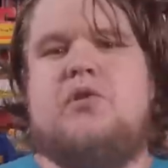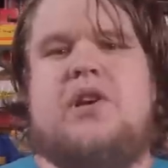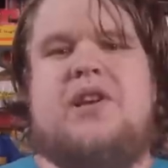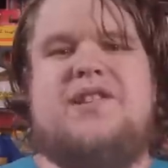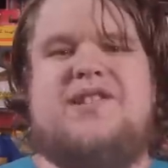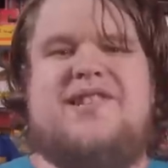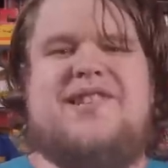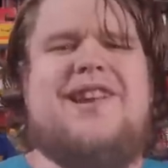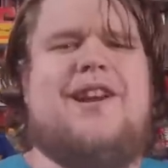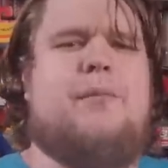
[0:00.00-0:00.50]
you should
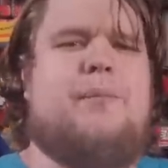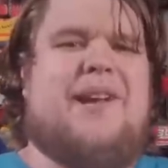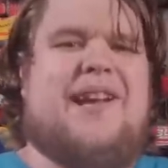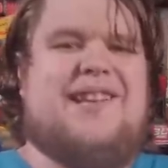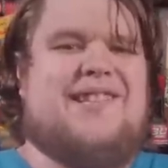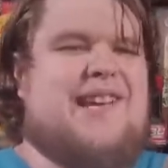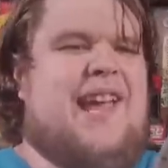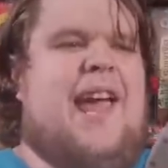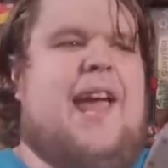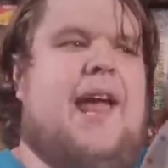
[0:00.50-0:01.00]
consider
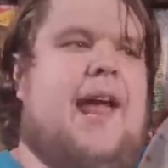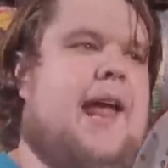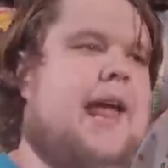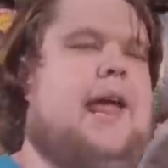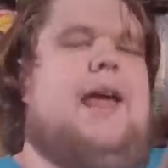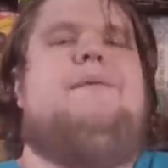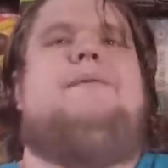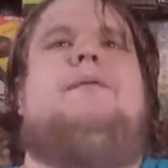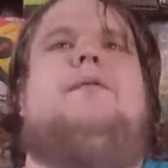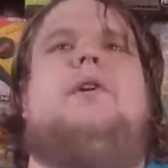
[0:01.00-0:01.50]
because
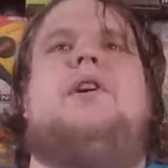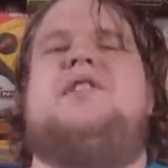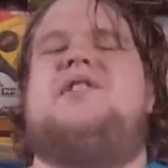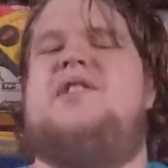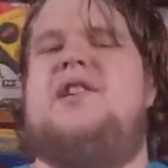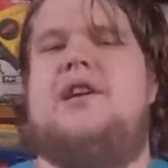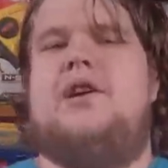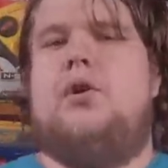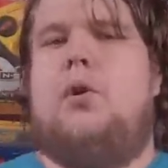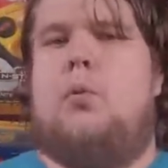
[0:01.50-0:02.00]
every
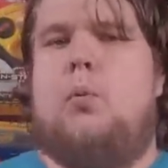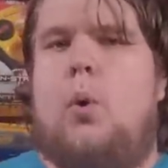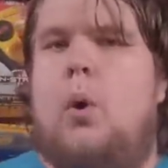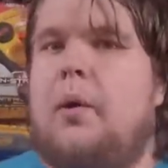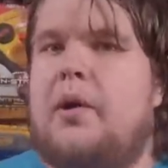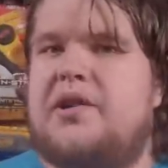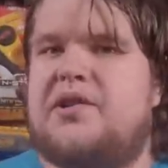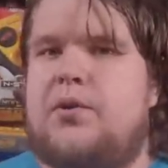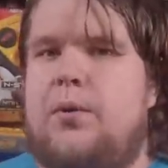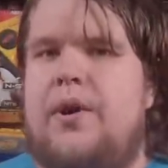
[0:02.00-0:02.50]
single
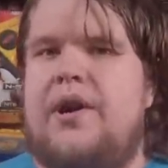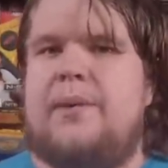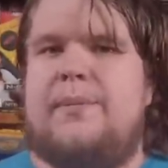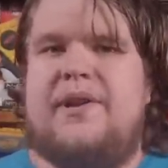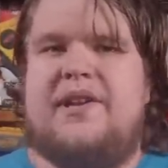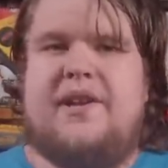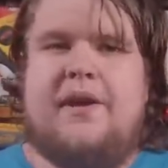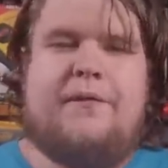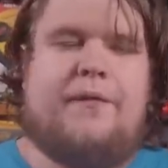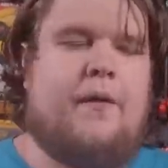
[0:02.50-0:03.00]
war is going to
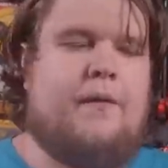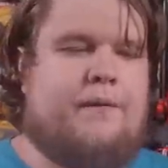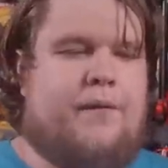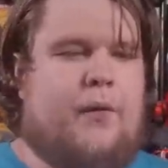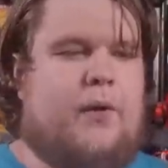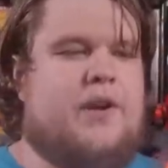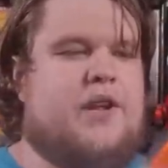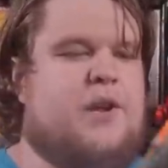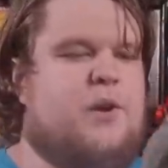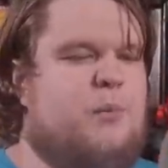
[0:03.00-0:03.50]
be different
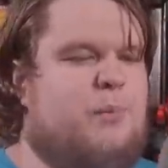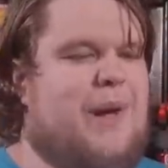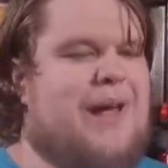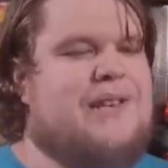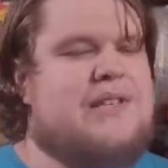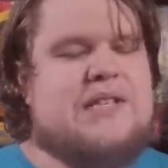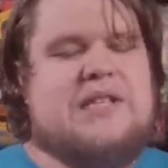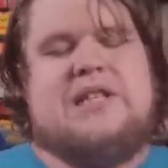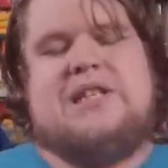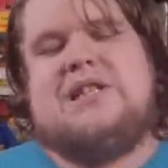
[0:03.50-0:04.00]
for you,
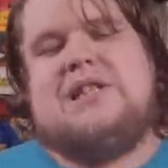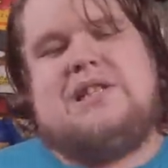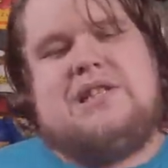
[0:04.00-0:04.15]
but